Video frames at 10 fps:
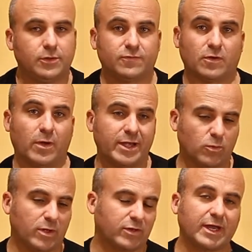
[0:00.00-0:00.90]
So
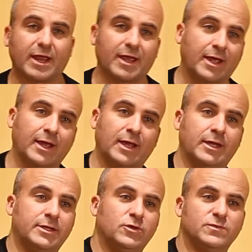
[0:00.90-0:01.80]
anyway, you can
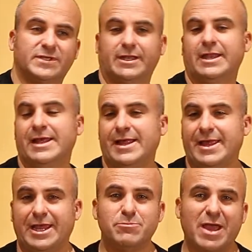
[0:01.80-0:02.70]
use it
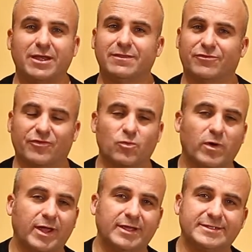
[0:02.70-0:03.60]
in many different
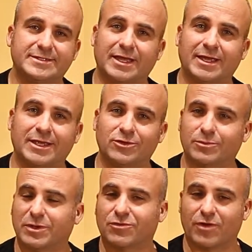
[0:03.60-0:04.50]
ways. You
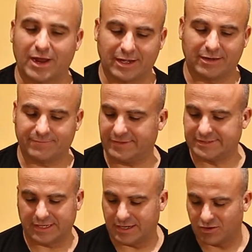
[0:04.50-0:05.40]
can be creative.
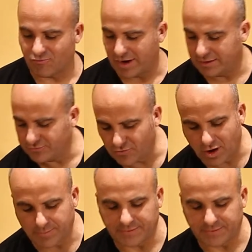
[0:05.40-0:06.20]
It's a great drum.